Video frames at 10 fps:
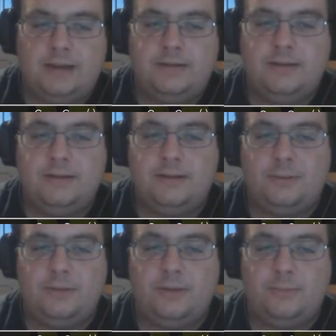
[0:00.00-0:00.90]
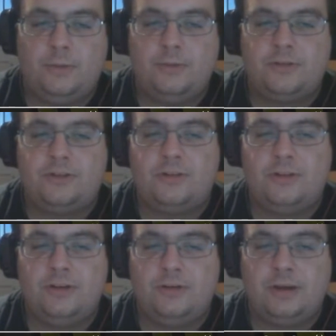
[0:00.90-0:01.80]
Yeah, this is probably the
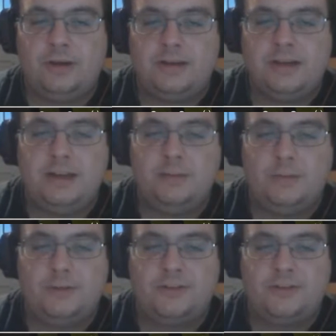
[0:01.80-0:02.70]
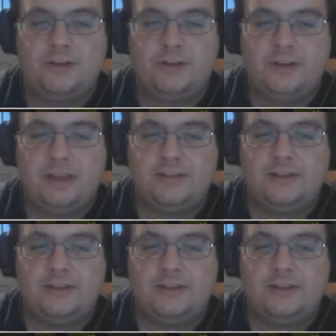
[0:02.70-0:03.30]
most run-killing boss.